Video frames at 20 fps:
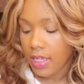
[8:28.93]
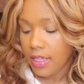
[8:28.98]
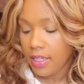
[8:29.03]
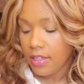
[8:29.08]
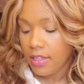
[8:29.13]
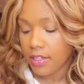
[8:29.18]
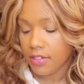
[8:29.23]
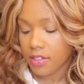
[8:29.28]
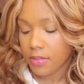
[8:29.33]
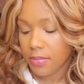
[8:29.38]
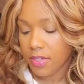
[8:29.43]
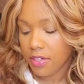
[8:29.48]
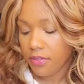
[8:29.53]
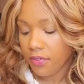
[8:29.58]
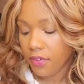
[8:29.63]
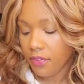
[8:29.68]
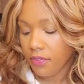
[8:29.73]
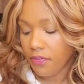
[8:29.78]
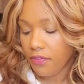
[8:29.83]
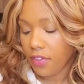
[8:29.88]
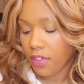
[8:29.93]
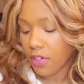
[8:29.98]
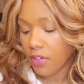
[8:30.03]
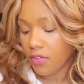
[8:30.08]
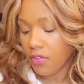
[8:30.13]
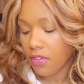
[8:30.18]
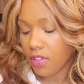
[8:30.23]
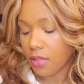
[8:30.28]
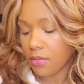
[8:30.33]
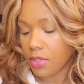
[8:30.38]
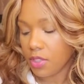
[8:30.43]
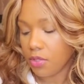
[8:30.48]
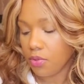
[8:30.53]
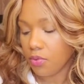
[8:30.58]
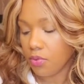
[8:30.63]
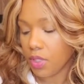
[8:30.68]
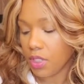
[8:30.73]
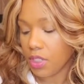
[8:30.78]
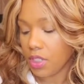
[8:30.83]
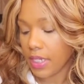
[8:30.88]
There's a bit of a fear for them to
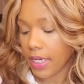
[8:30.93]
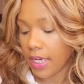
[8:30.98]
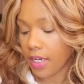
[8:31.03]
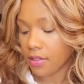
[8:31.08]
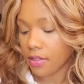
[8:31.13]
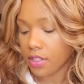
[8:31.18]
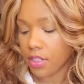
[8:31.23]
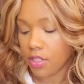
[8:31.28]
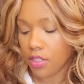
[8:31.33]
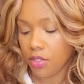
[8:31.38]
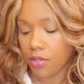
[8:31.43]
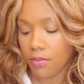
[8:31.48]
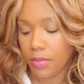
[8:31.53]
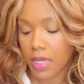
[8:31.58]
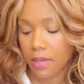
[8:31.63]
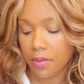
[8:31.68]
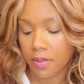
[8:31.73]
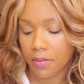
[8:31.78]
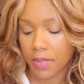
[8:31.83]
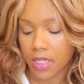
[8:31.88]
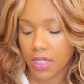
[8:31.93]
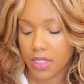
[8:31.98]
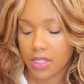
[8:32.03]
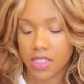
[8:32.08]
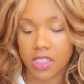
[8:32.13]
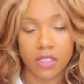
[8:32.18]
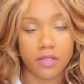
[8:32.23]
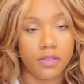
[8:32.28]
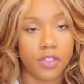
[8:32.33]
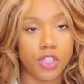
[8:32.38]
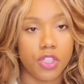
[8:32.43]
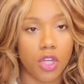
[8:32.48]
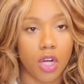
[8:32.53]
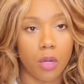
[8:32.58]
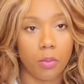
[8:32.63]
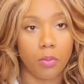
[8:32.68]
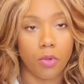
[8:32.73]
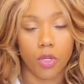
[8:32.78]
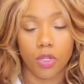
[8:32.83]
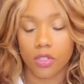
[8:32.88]
reach out to you, maybe because of
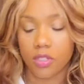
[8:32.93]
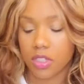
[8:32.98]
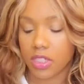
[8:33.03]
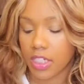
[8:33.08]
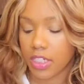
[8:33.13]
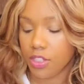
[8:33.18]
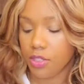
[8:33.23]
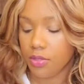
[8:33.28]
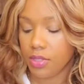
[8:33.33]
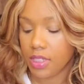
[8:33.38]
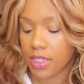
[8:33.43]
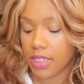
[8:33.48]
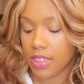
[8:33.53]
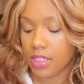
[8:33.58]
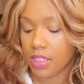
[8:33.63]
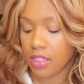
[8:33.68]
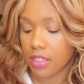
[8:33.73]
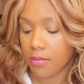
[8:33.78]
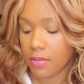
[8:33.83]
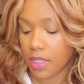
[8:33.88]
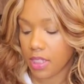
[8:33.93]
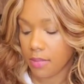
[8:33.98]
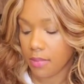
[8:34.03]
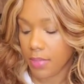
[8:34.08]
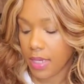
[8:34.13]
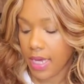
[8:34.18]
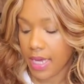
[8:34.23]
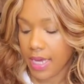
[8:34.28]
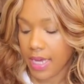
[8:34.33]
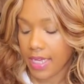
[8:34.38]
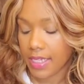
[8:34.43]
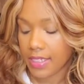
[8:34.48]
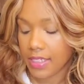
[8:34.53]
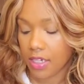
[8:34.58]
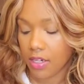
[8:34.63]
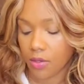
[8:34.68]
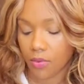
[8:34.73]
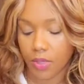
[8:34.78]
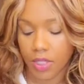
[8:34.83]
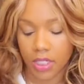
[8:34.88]
sharp words that you said to them in the past. They
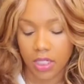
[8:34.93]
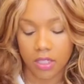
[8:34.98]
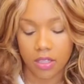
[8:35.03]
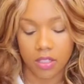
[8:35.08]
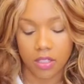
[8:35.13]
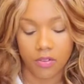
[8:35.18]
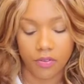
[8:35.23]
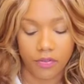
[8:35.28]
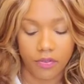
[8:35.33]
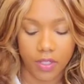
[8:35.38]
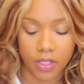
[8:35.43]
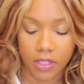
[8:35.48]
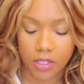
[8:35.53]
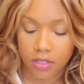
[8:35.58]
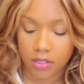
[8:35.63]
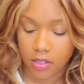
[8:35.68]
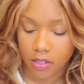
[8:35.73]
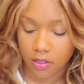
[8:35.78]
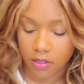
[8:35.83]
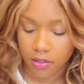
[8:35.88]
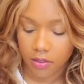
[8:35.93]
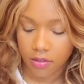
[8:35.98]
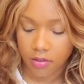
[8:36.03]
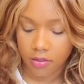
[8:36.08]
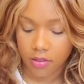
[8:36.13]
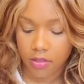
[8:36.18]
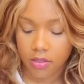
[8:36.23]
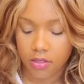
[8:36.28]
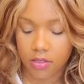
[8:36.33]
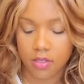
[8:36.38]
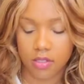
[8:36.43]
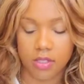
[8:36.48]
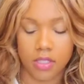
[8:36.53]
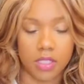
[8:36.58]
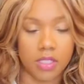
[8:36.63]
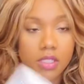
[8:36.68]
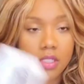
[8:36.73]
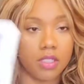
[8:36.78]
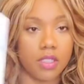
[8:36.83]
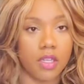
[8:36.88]
don't want to get their feelings hurt.
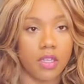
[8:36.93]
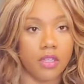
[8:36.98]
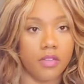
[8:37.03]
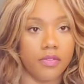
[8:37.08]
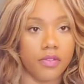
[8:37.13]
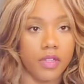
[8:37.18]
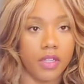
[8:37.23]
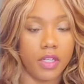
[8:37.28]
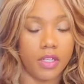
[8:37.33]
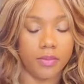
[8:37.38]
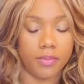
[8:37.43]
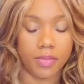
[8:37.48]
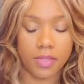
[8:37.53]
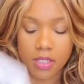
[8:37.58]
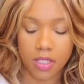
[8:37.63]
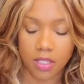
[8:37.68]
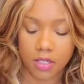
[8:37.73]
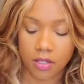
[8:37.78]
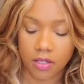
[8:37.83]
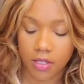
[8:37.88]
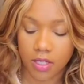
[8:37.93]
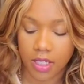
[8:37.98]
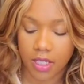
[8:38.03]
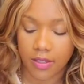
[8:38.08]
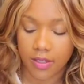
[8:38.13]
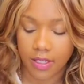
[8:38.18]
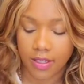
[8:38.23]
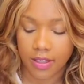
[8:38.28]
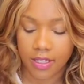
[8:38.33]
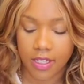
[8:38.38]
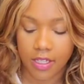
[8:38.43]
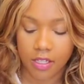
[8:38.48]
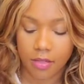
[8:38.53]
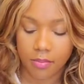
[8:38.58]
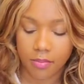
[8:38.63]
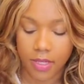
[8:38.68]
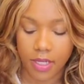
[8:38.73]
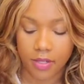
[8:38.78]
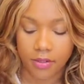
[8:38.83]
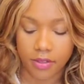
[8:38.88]
Six of Cups here. Yeah, they think
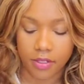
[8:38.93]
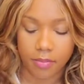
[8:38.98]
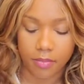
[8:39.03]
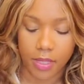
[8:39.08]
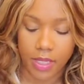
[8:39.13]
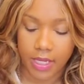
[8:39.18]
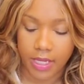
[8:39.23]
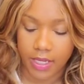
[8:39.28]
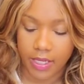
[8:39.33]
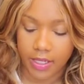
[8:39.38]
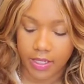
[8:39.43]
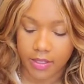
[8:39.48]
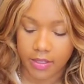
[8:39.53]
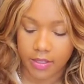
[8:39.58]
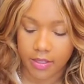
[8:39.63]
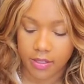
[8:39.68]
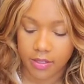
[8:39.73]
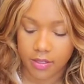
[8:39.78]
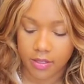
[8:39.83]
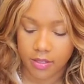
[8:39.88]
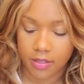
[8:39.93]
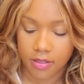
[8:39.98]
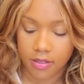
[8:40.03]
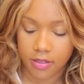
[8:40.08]
about the past.